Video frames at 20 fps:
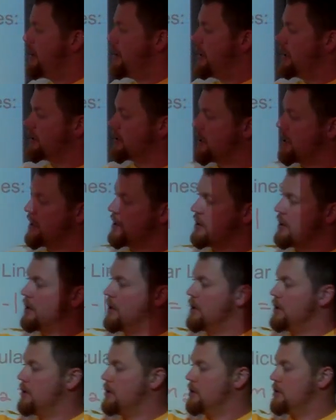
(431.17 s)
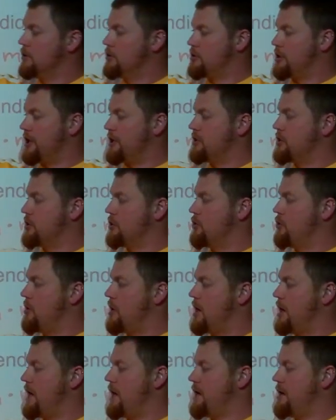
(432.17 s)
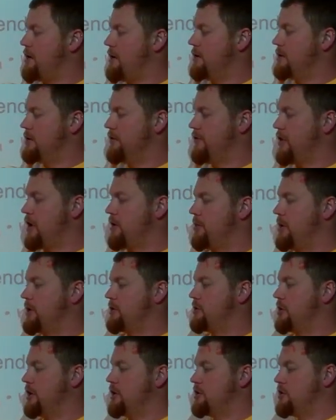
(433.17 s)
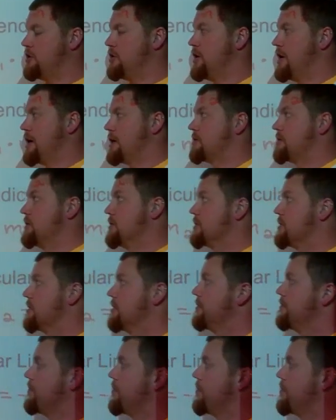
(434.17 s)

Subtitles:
Again, changing the y divided by changing the x's.